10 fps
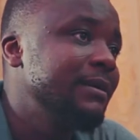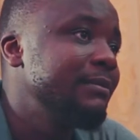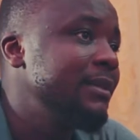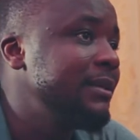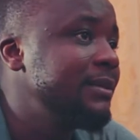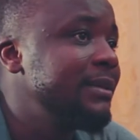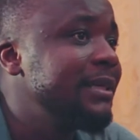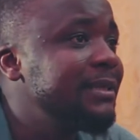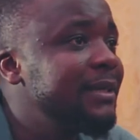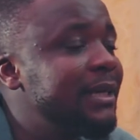Please.
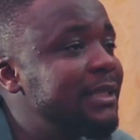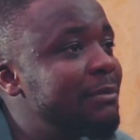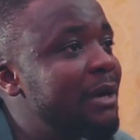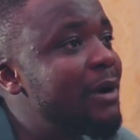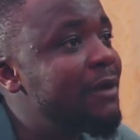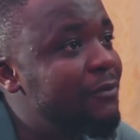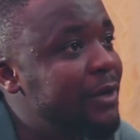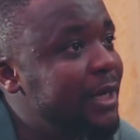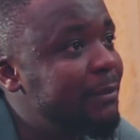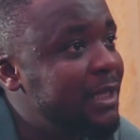It's, it's my wife
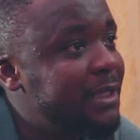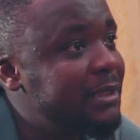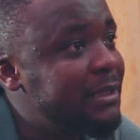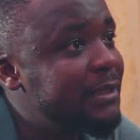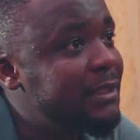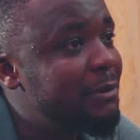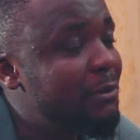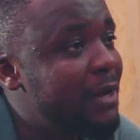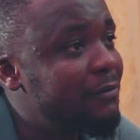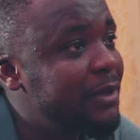okay, please. It's my
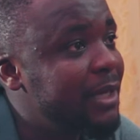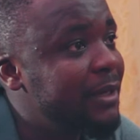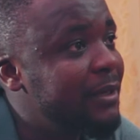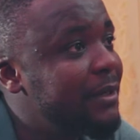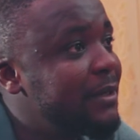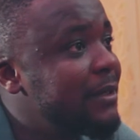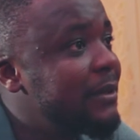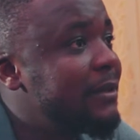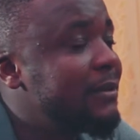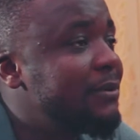wife okay.
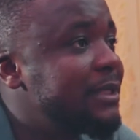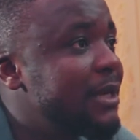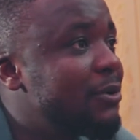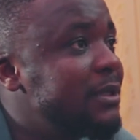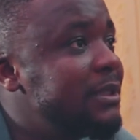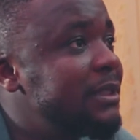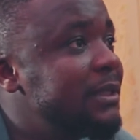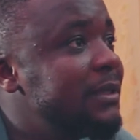Hmm. What's the condition?